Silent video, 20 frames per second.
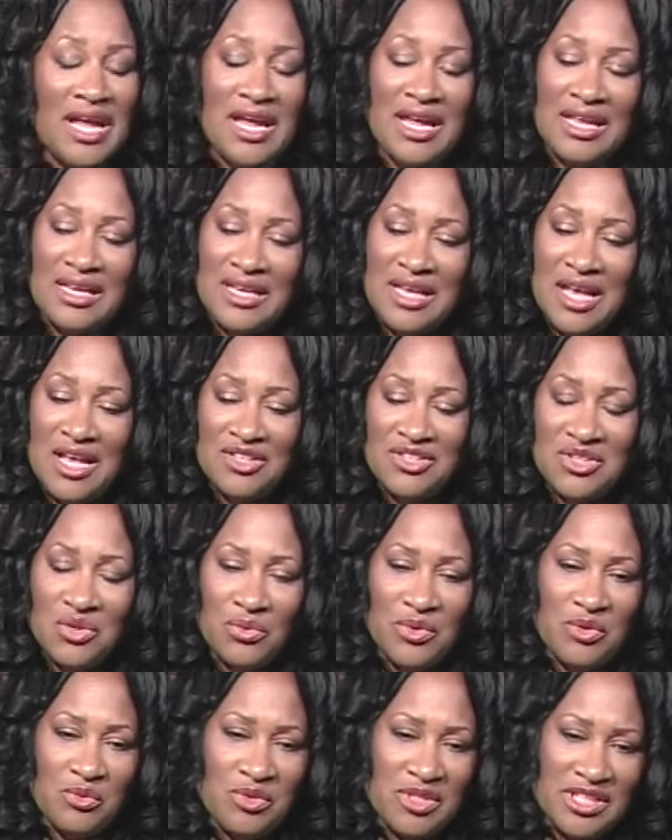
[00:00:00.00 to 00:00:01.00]
And uh, so
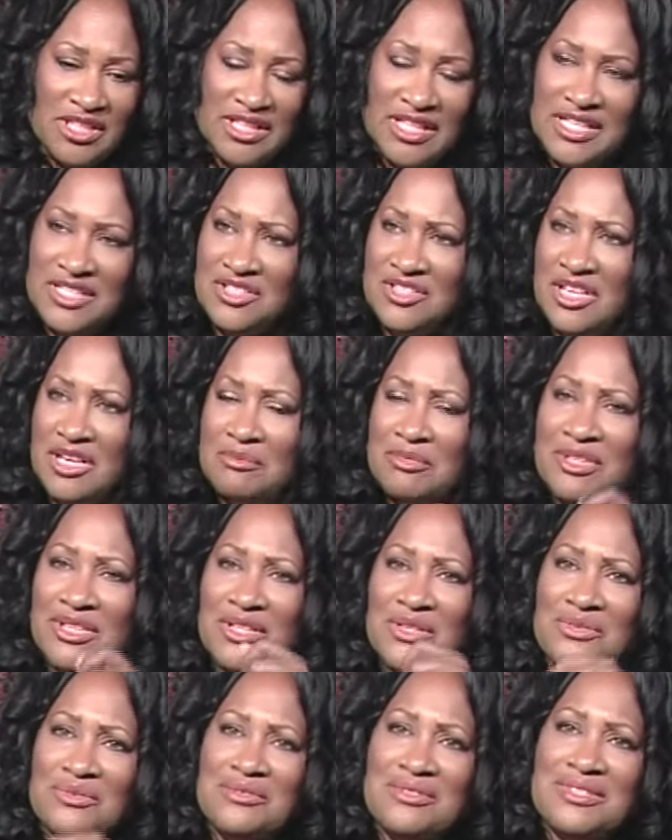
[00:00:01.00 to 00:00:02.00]
we released our
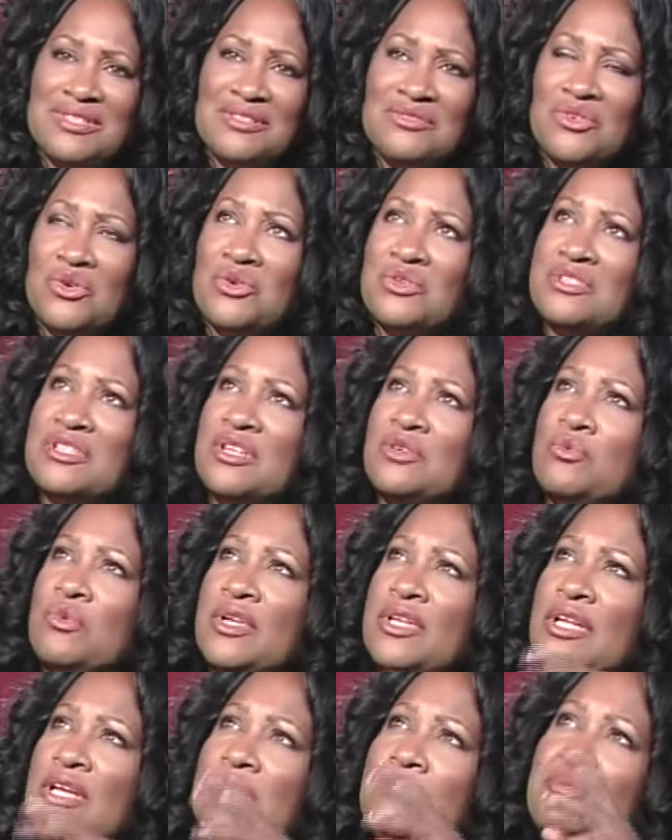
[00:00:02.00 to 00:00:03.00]
balloons, and of course, they
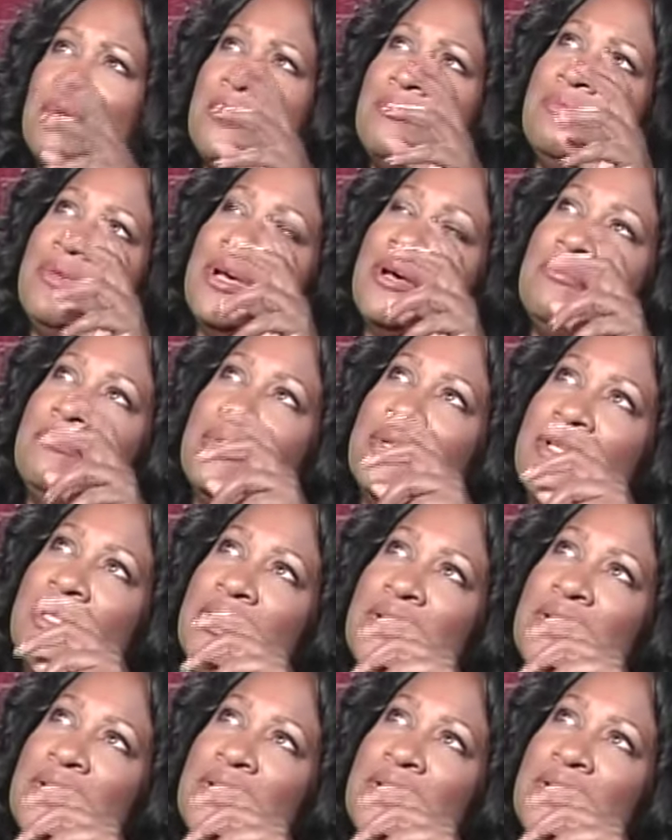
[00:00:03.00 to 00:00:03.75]
went up, up, up.